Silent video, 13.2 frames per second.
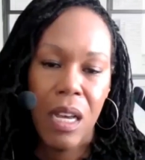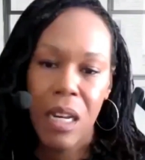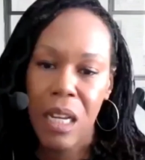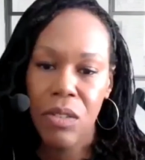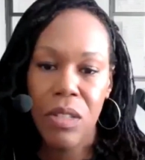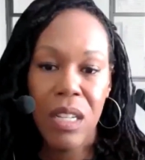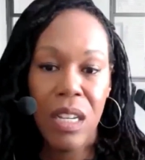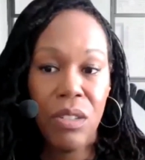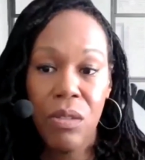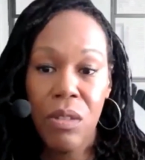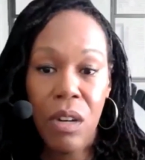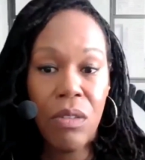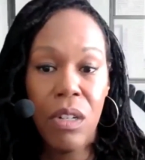And like you said, you
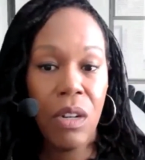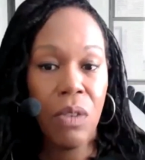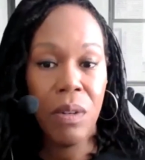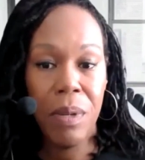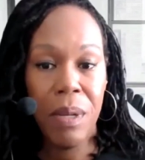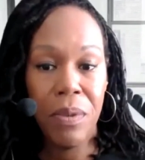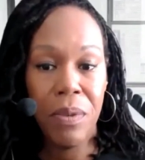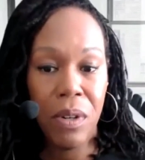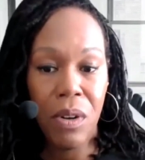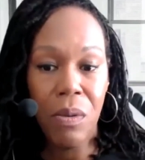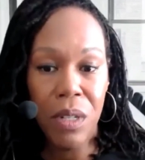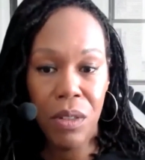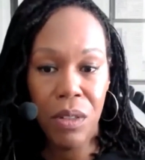don't know what people are
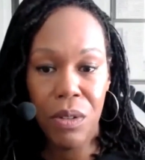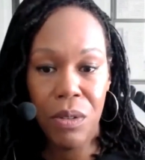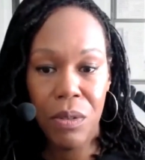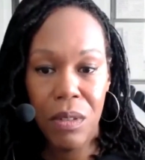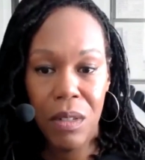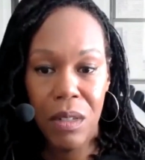going through.